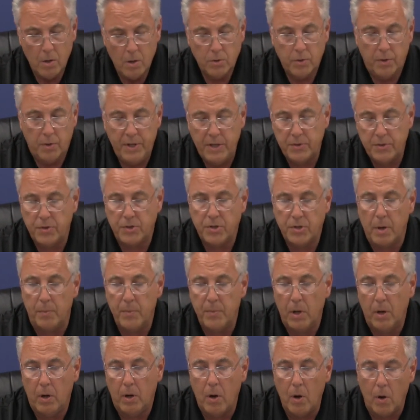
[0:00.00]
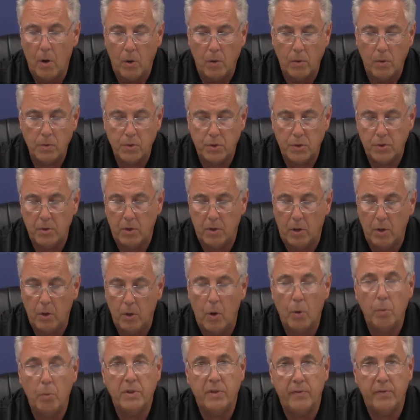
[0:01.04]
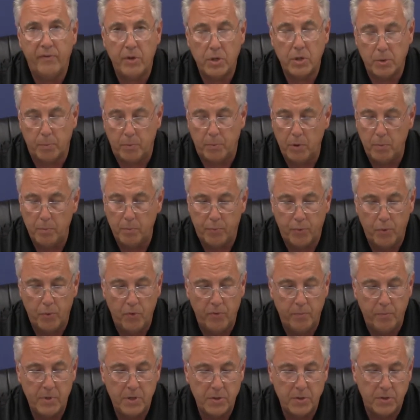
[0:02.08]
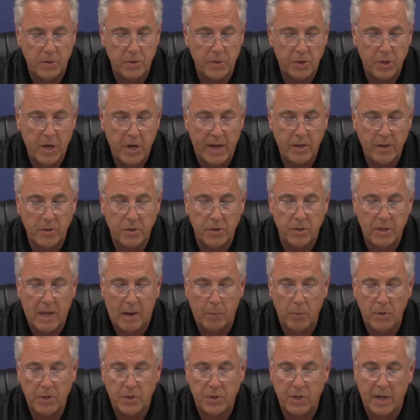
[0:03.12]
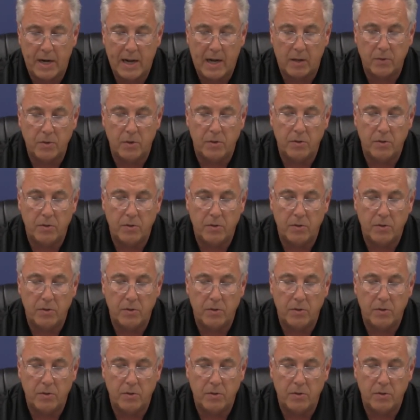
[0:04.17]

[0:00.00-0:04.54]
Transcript: So these are some of the goals, along with the visible improvements and changes that we set out